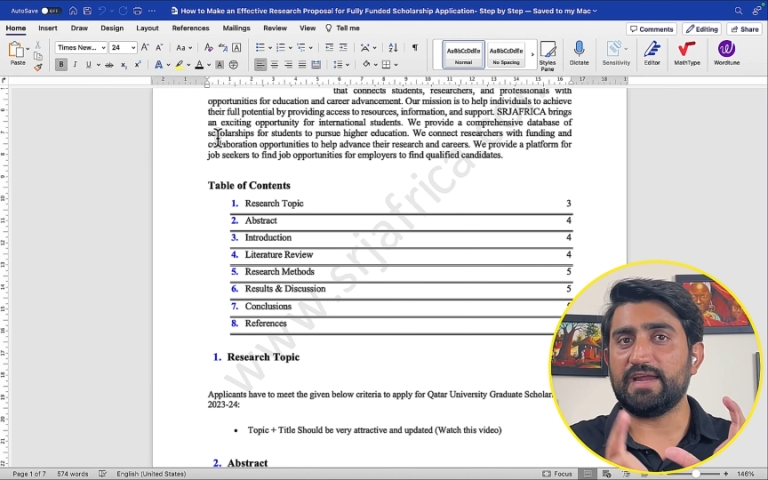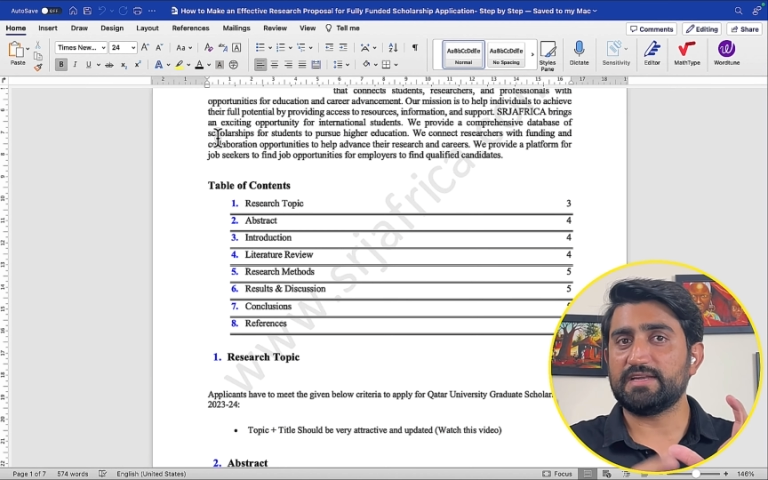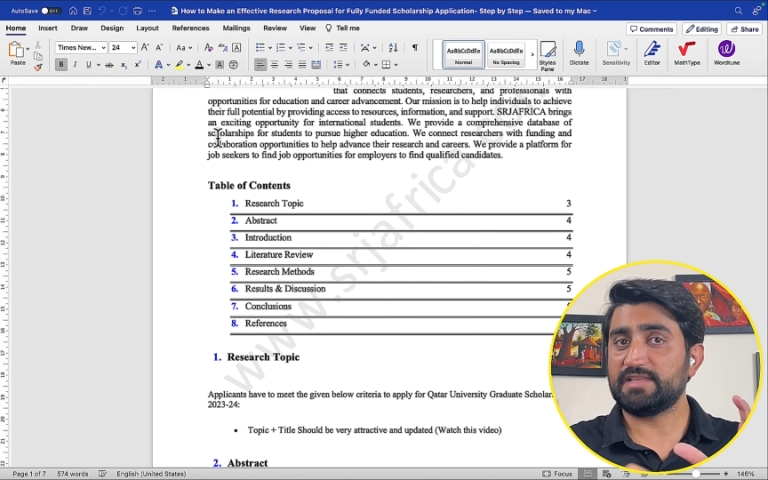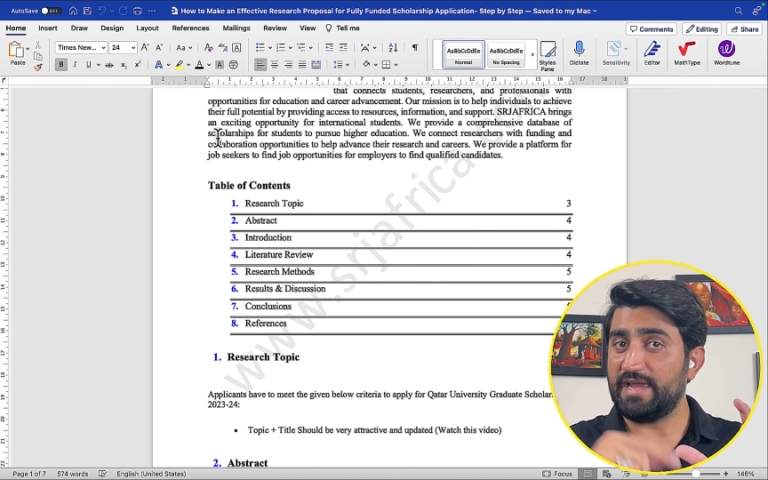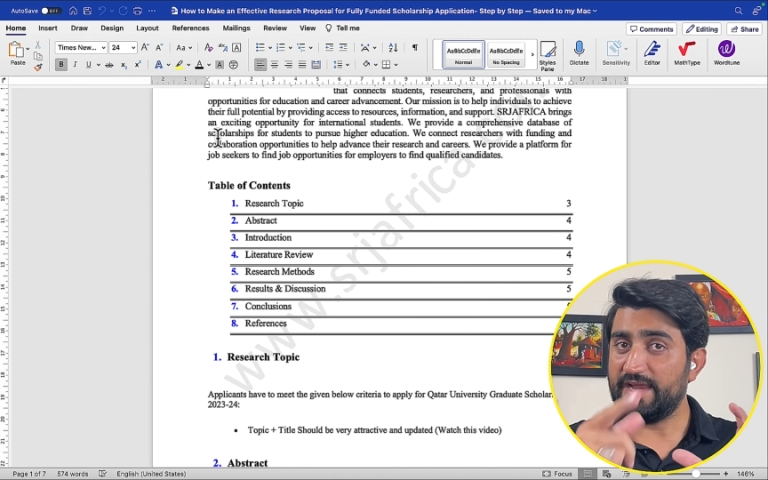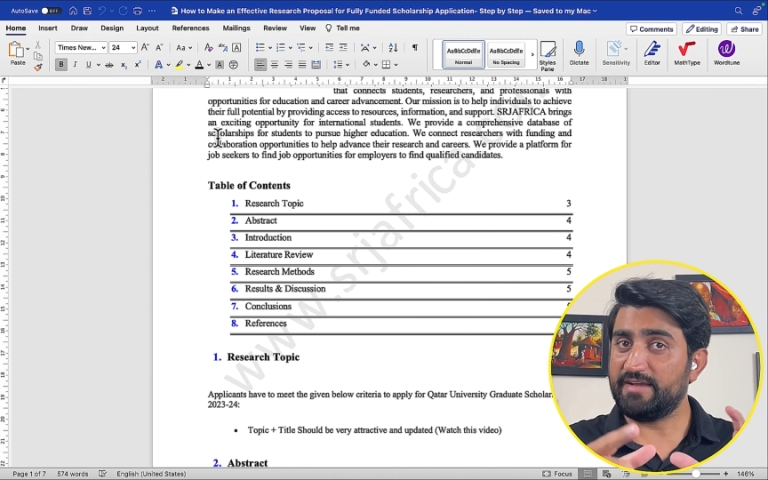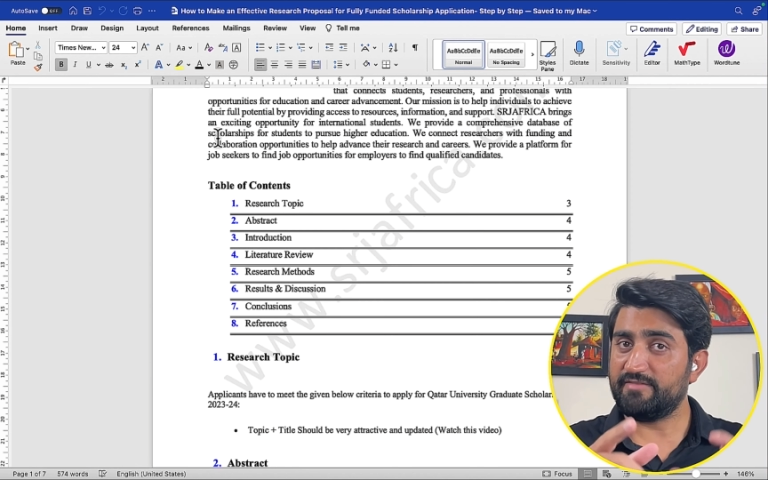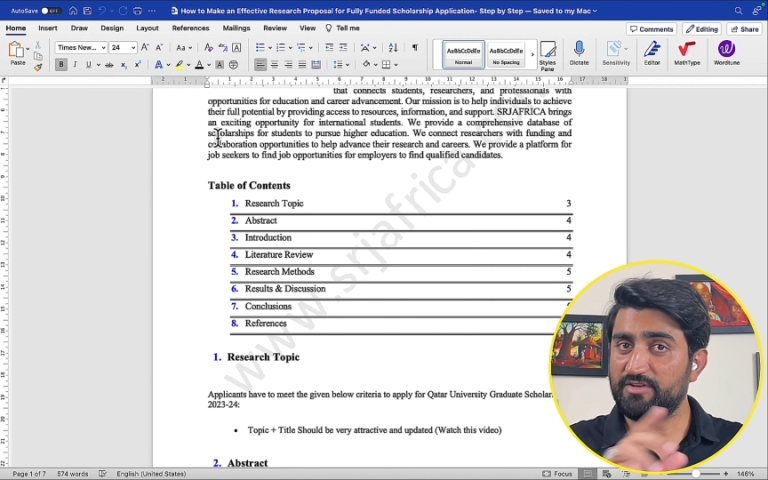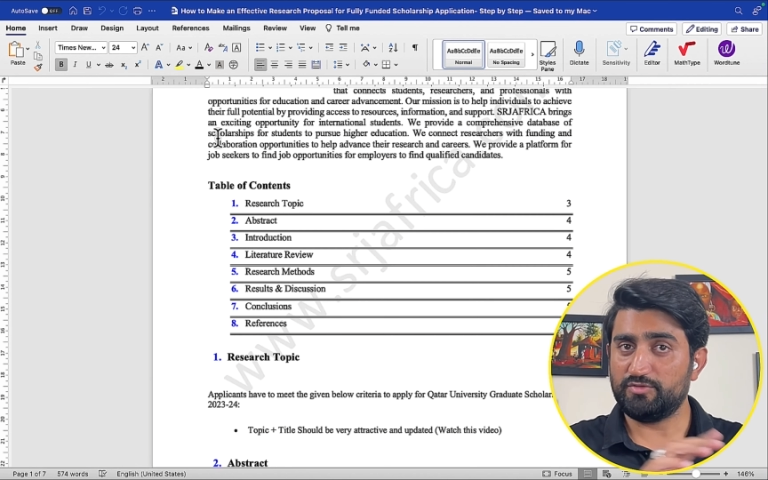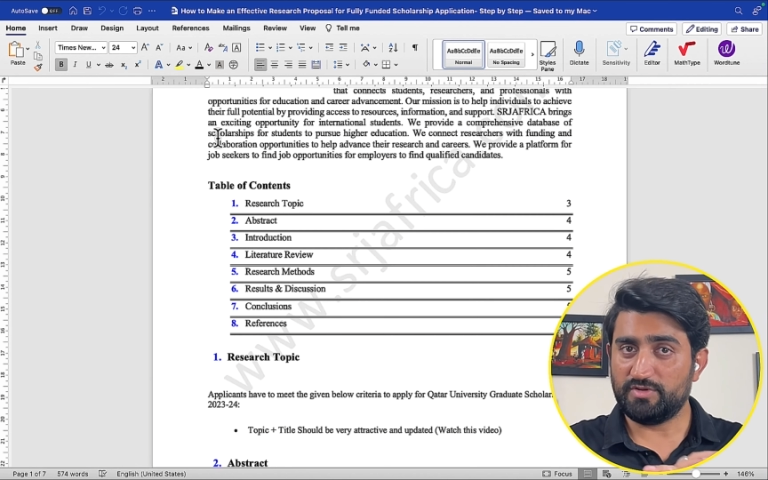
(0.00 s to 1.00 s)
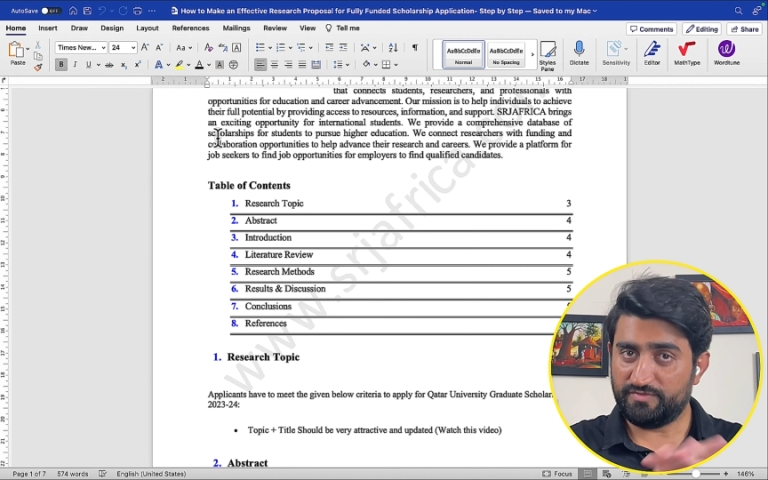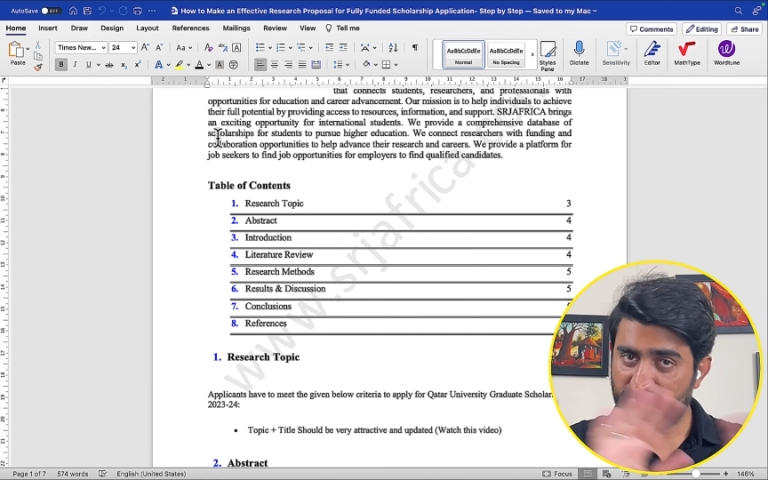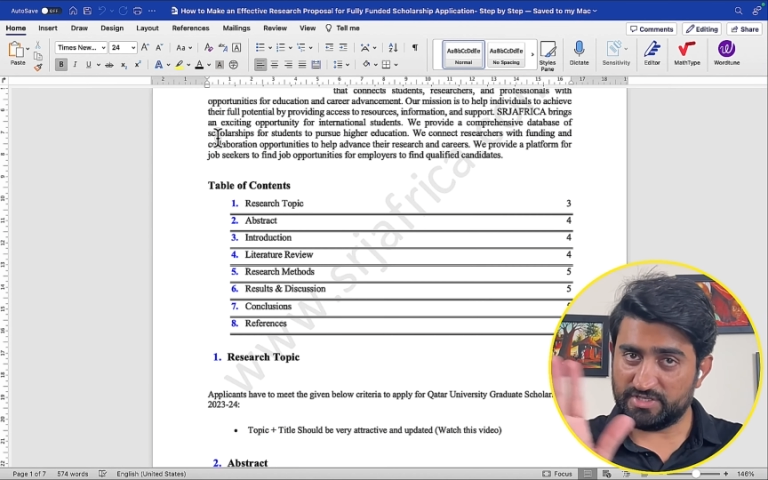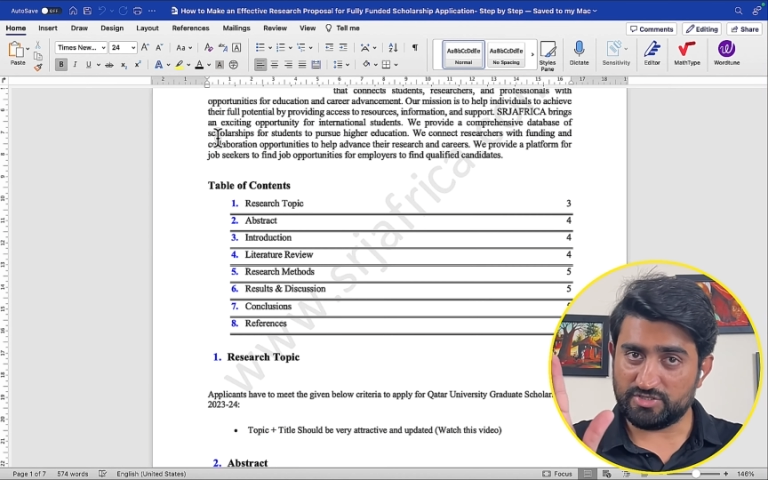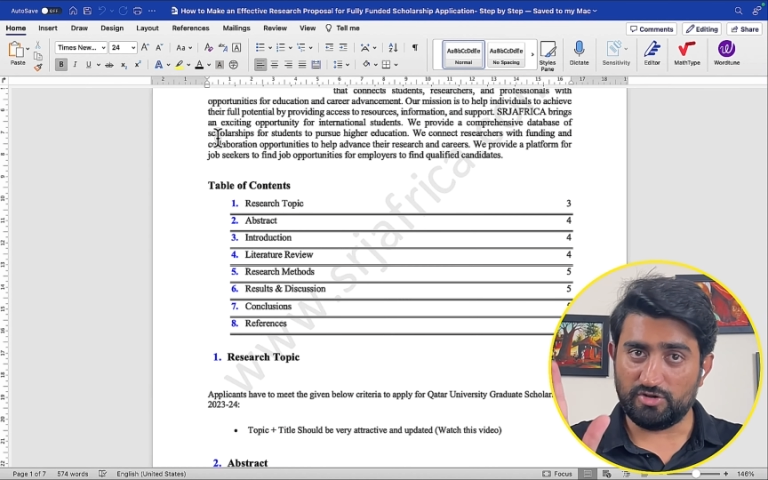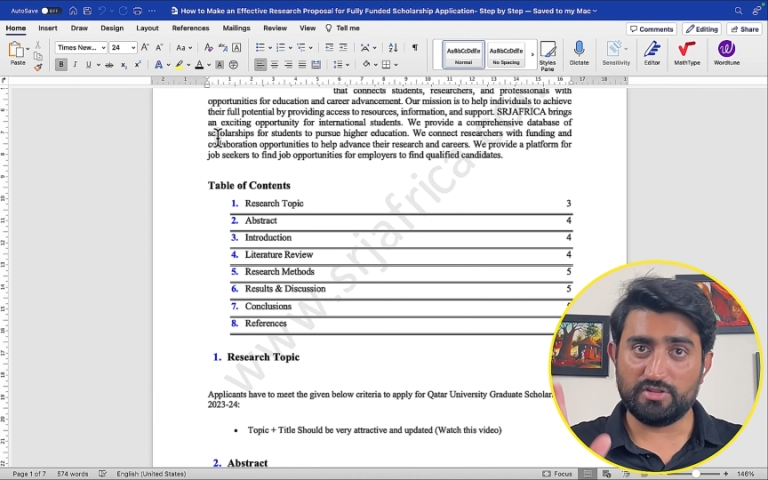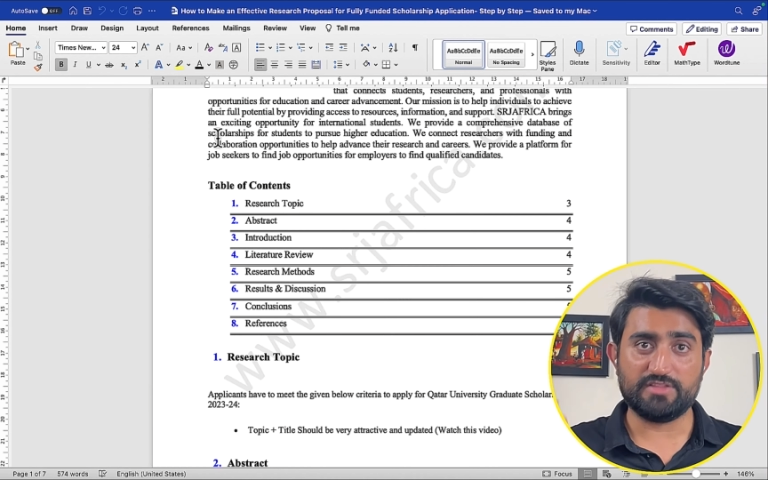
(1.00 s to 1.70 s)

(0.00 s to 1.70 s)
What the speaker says: at the end when you will finish all